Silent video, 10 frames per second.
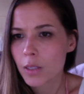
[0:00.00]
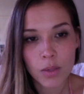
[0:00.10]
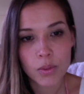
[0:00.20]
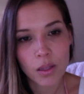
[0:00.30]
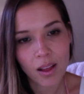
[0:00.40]
There
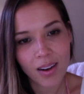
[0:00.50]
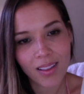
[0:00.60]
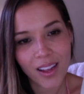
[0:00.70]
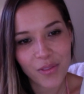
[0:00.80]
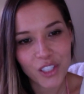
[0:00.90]
was a lot of
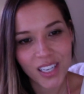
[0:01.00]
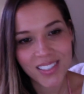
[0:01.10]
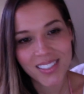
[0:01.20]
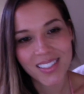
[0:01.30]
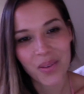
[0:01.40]
life
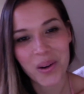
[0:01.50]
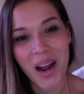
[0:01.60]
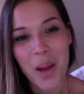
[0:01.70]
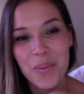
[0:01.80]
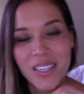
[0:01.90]
changes that were
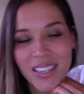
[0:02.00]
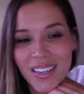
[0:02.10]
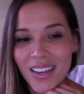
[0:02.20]
happening,